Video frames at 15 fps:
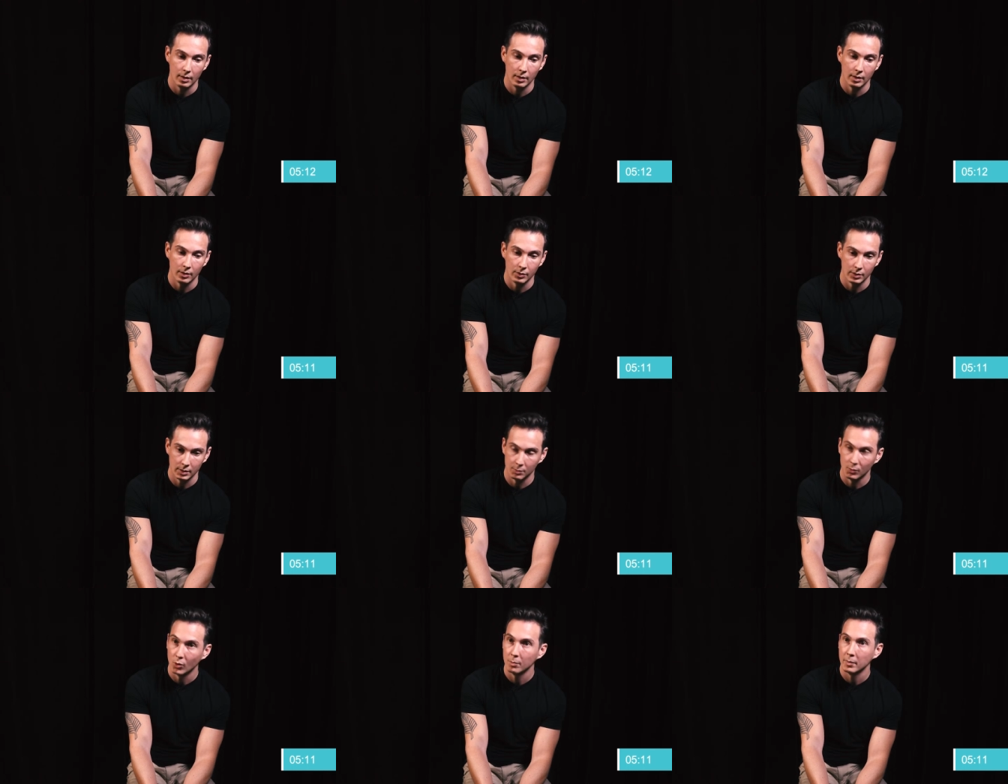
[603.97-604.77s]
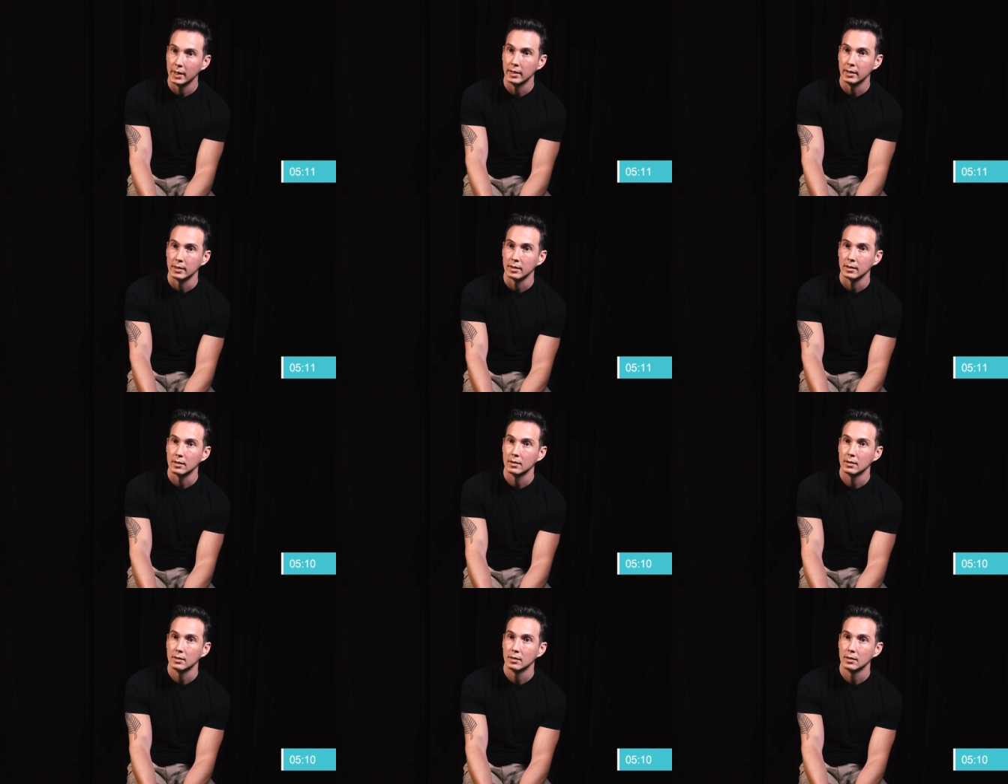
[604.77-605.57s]
there is more meaning,
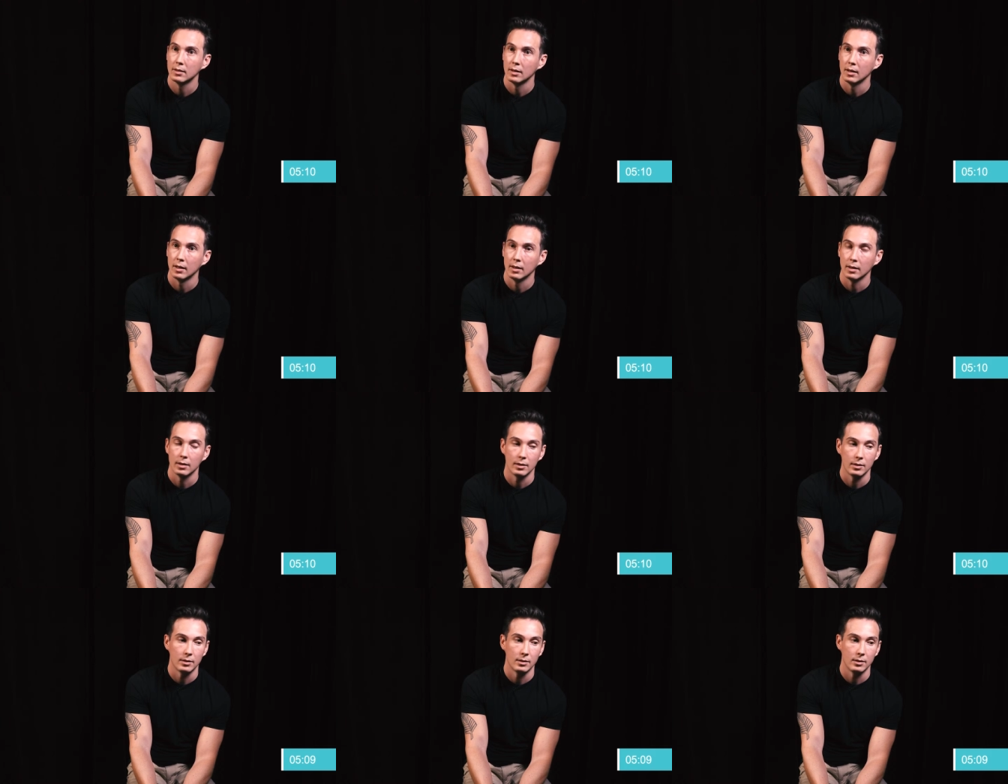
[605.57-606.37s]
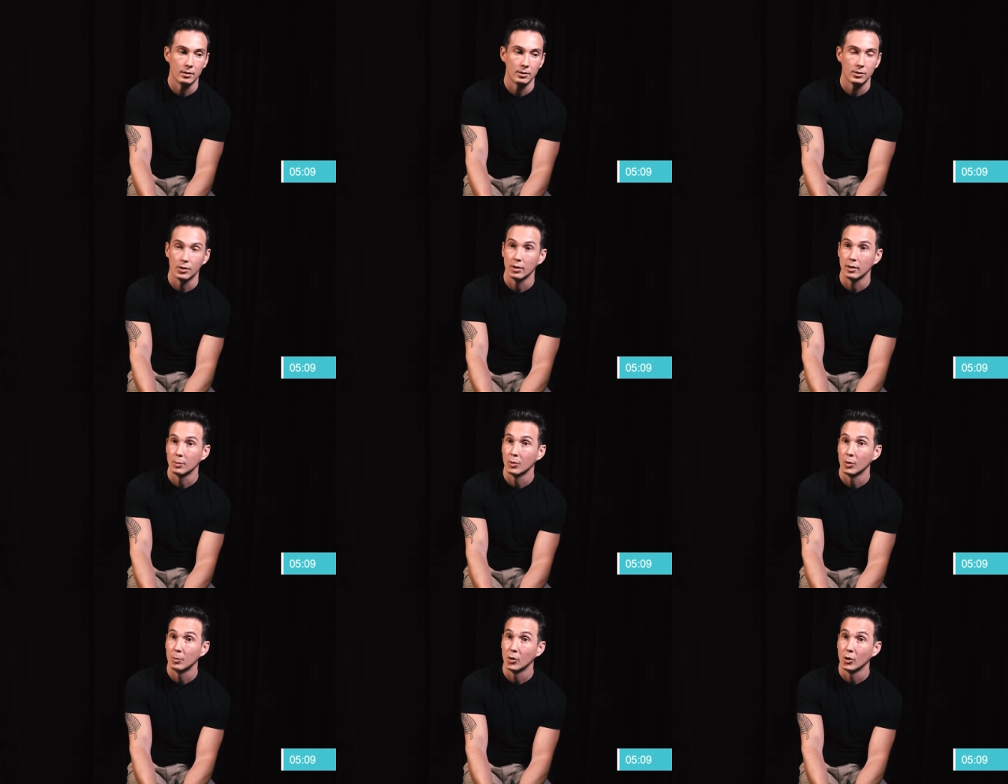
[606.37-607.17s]
certainly
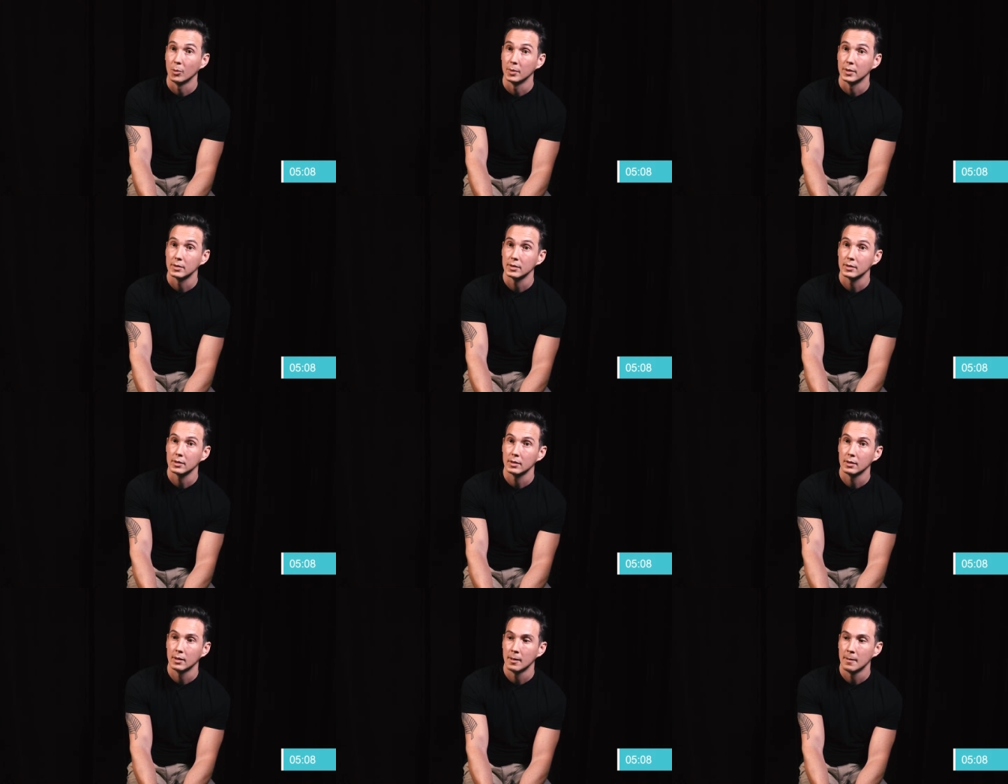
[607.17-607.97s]
more purpose,